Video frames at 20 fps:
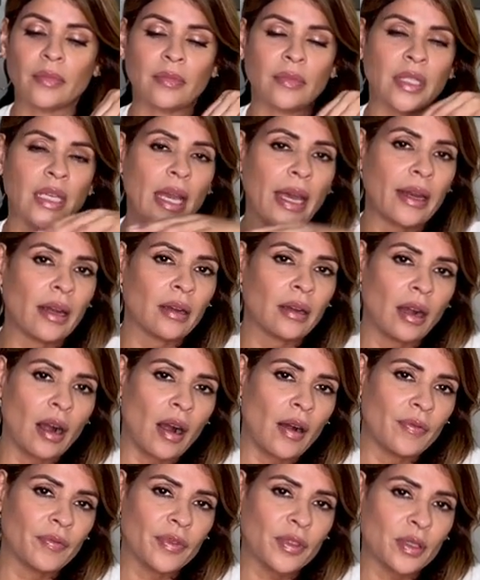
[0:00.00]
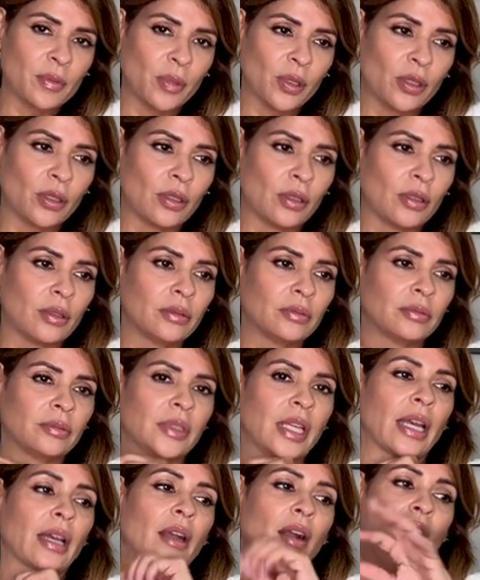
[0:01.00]
Get uncomfortable,
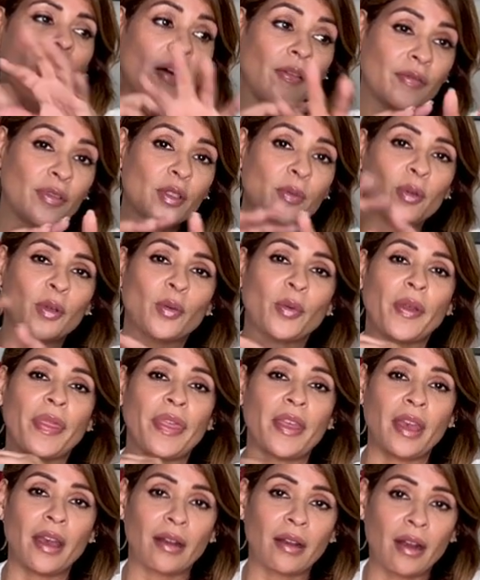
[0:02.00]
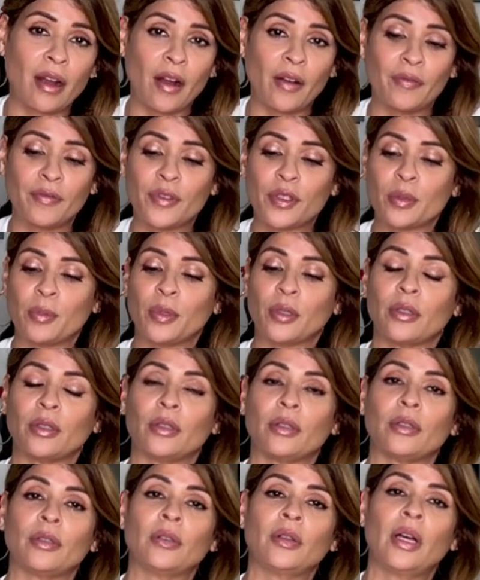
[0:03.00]
get comfortable with the
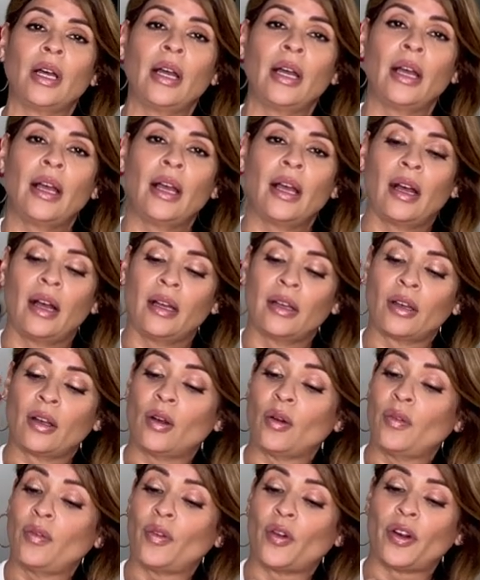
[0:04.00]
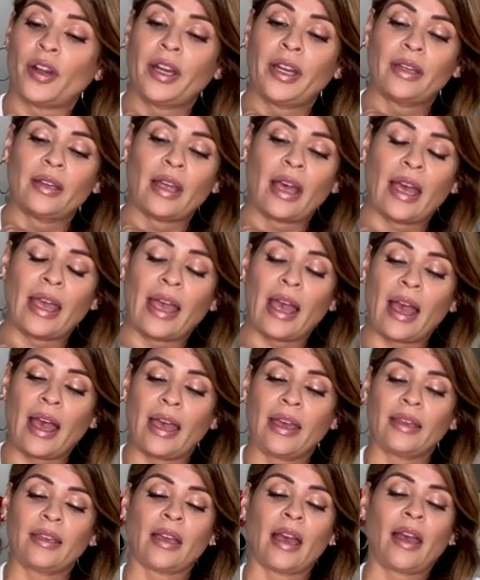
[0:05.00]
uncomfortable, go for it.
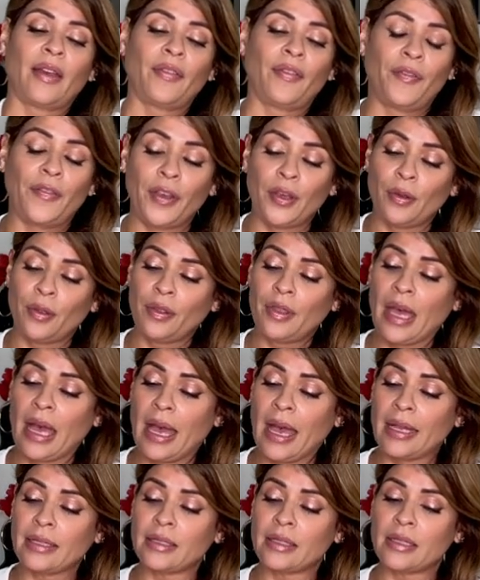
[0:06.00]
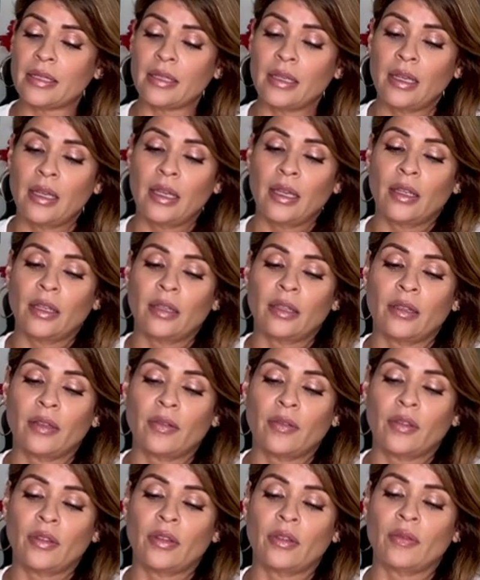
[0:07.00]
I feel that
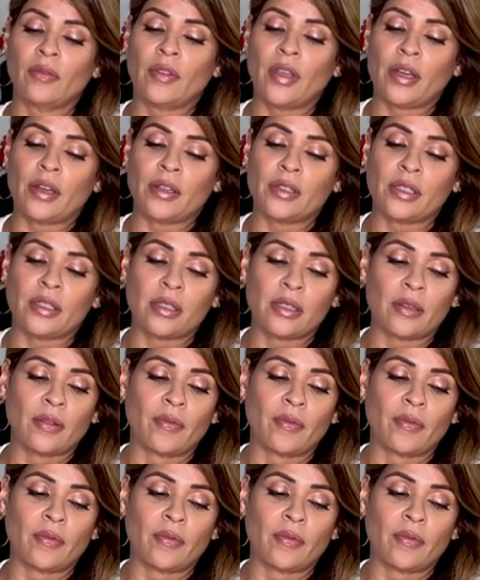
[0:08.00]
there's